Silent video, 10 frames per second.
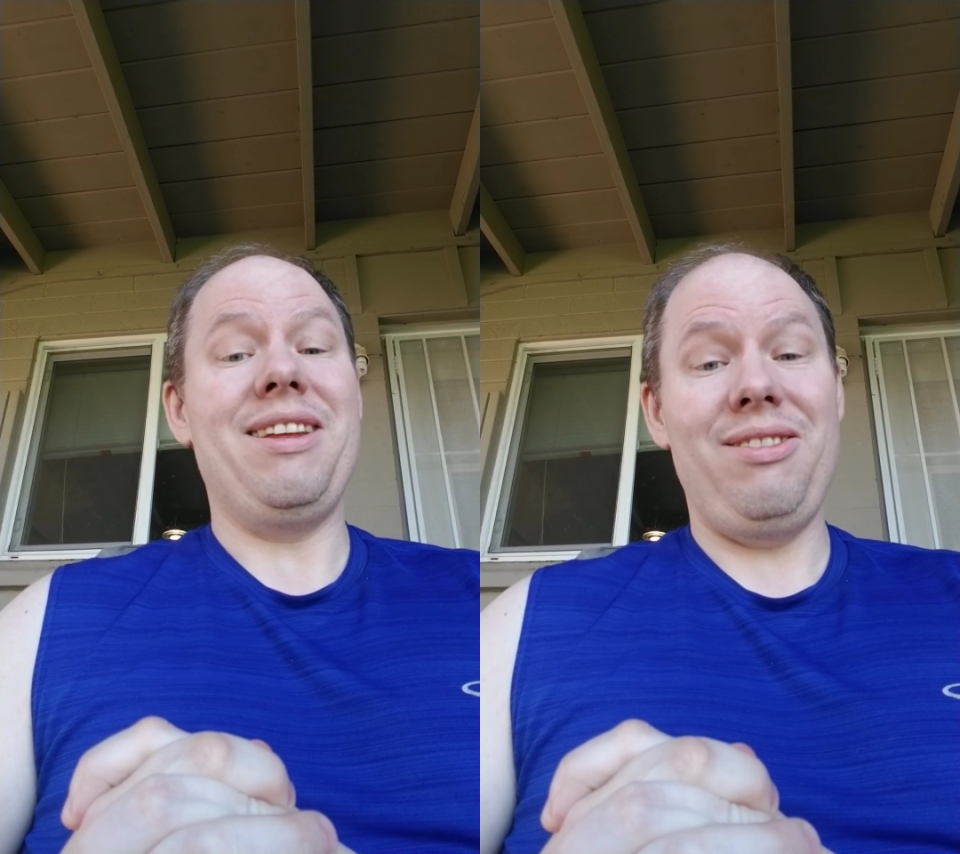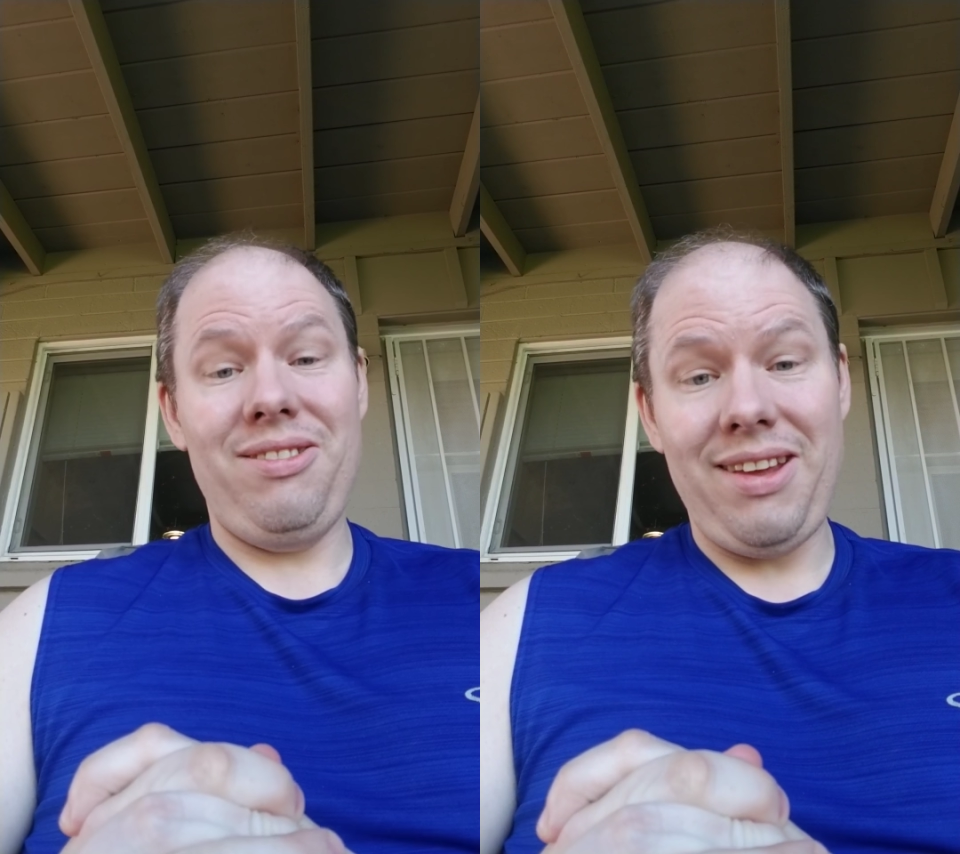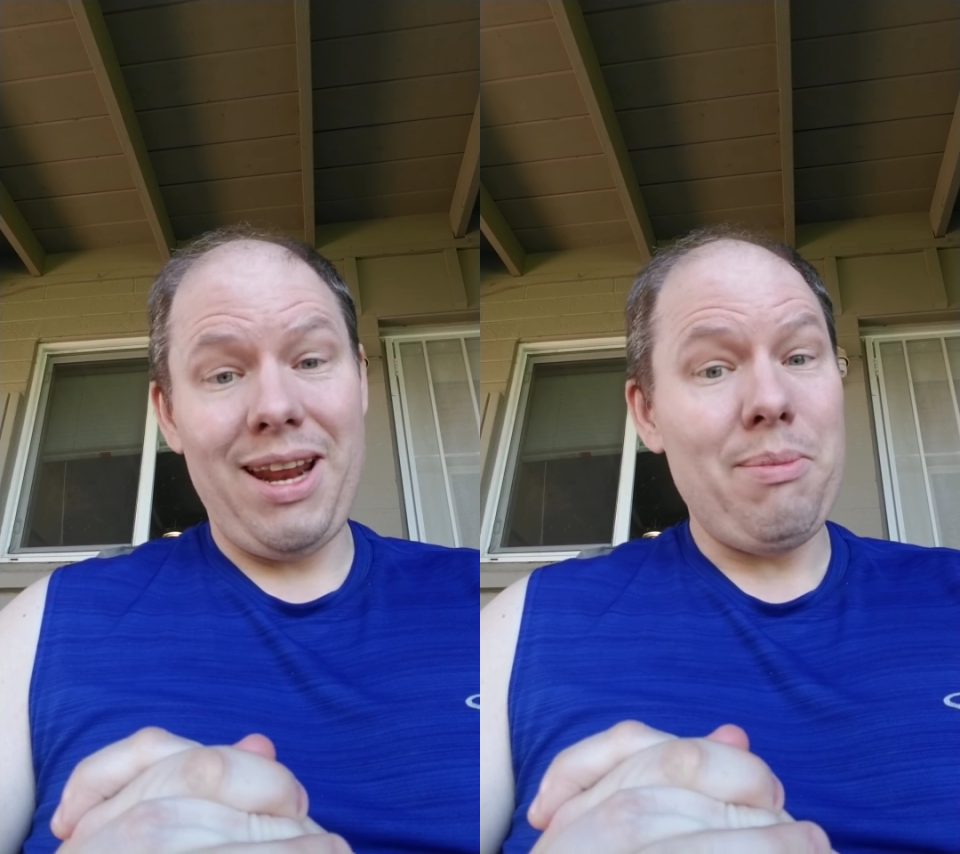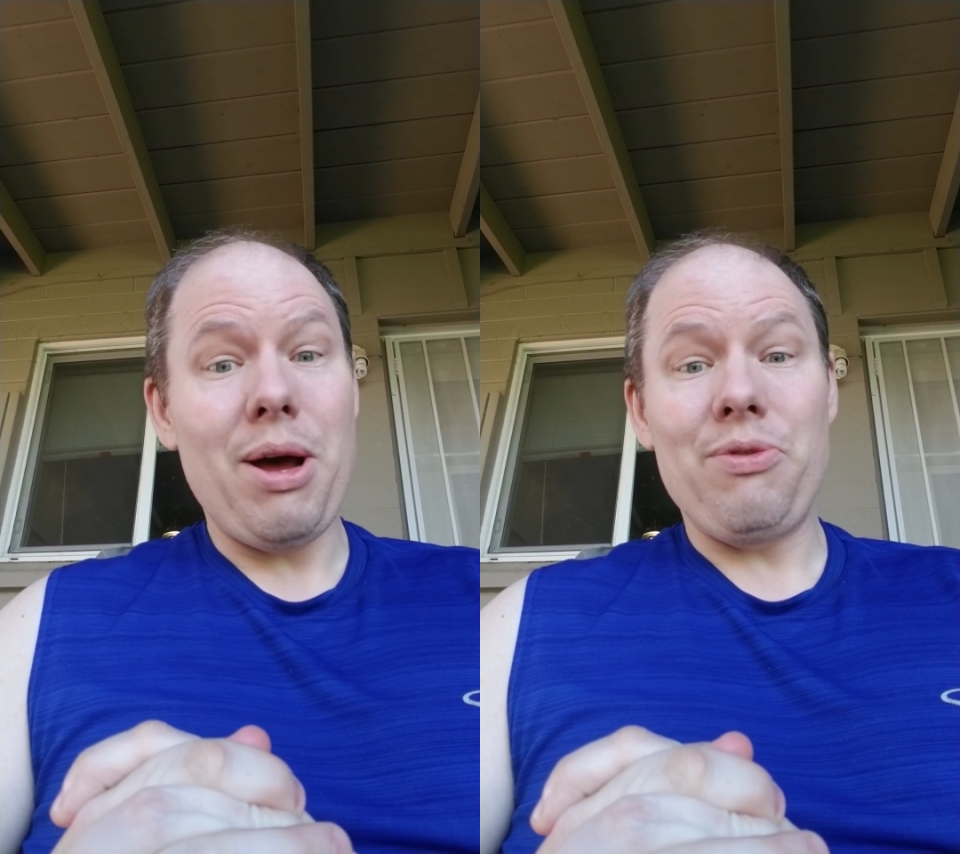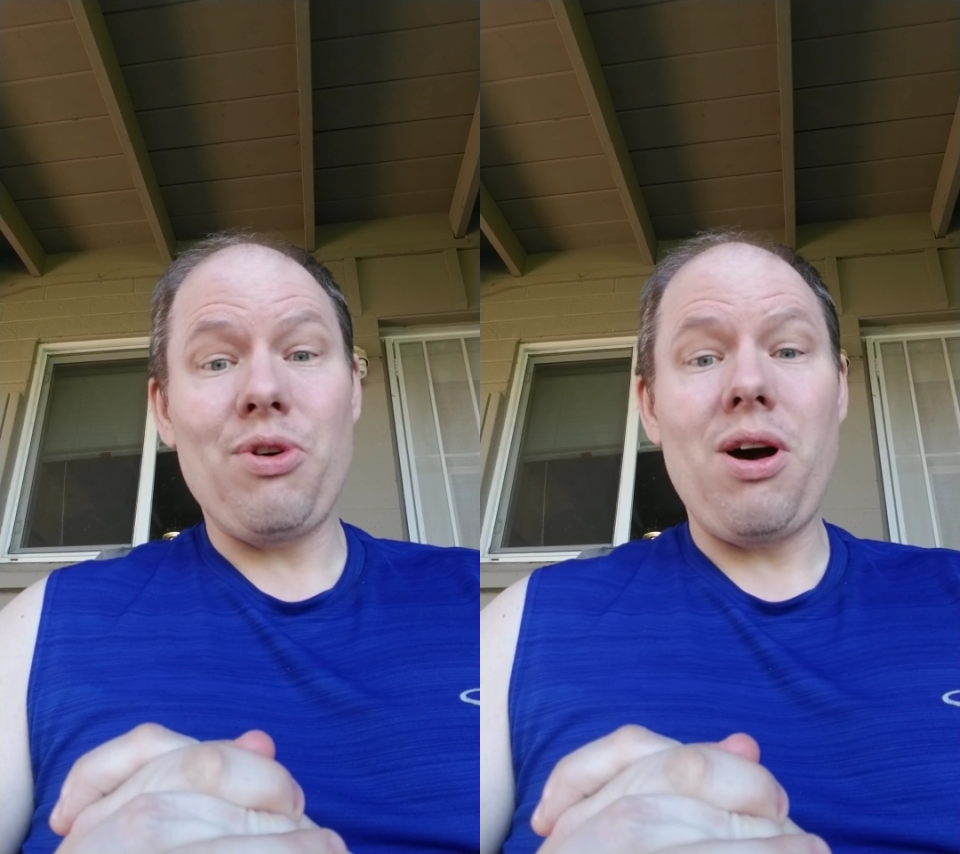insane
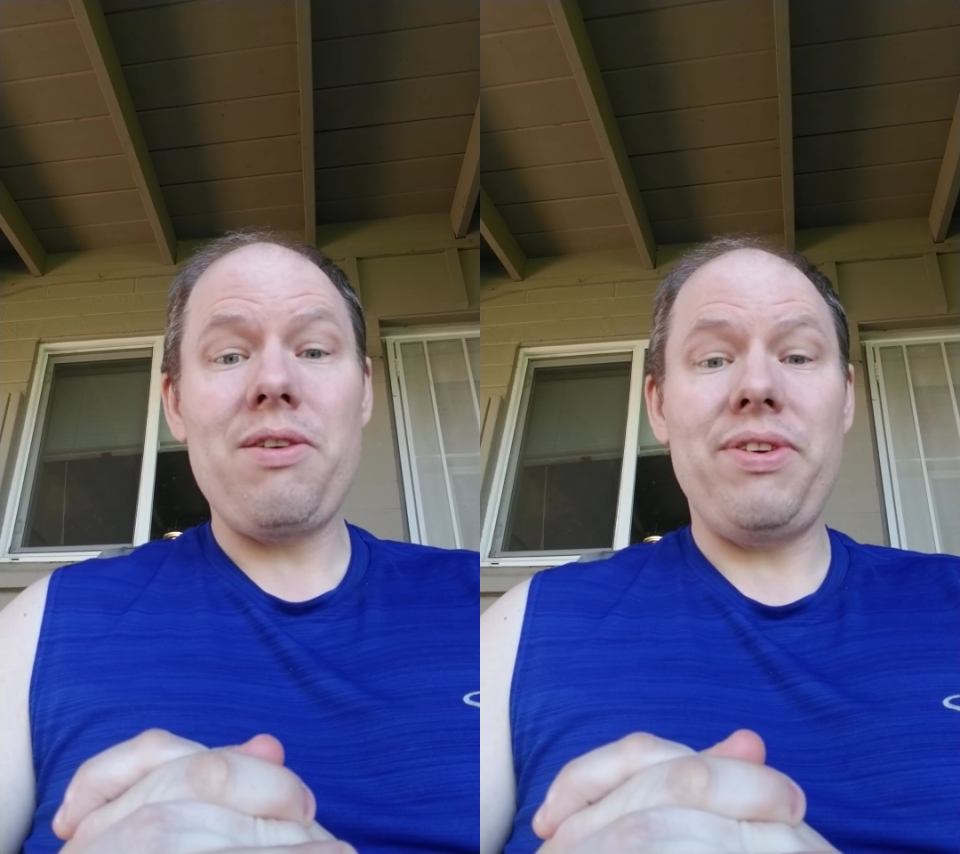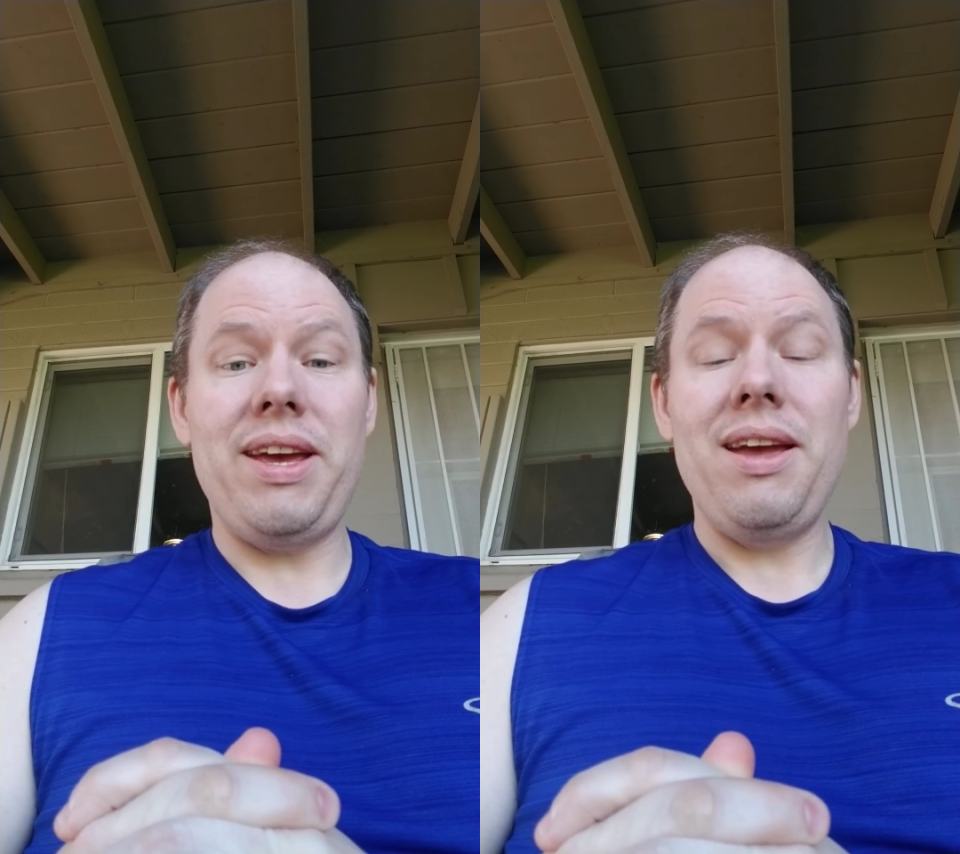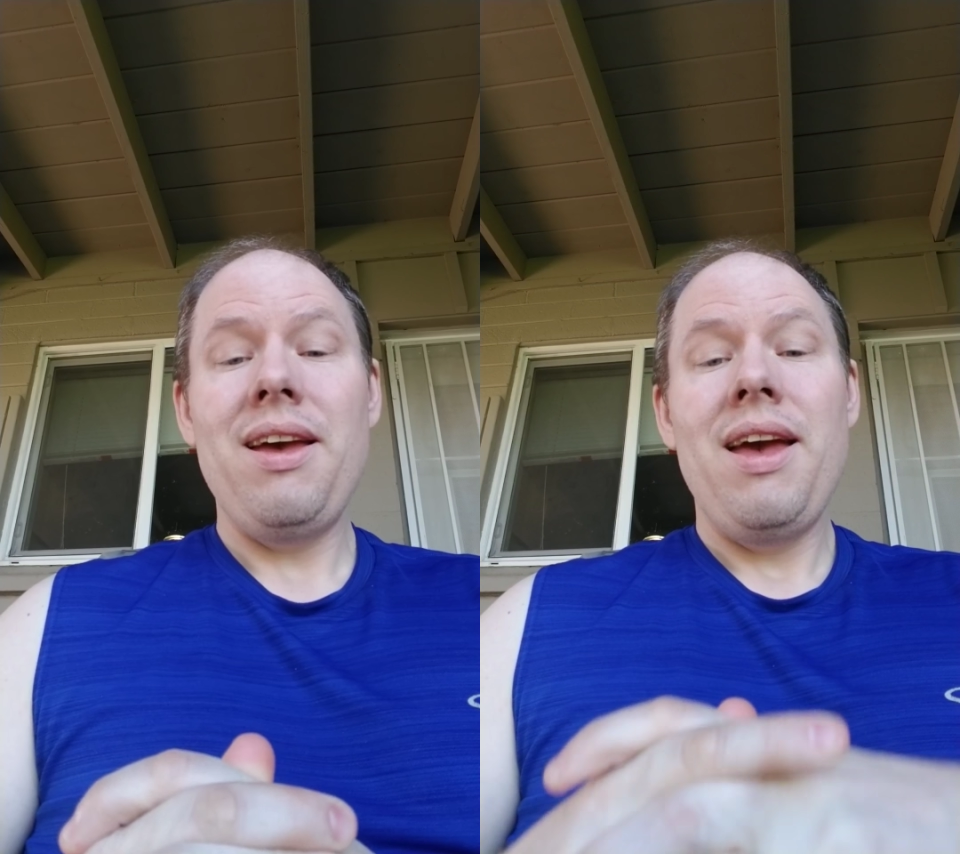amount of coffee.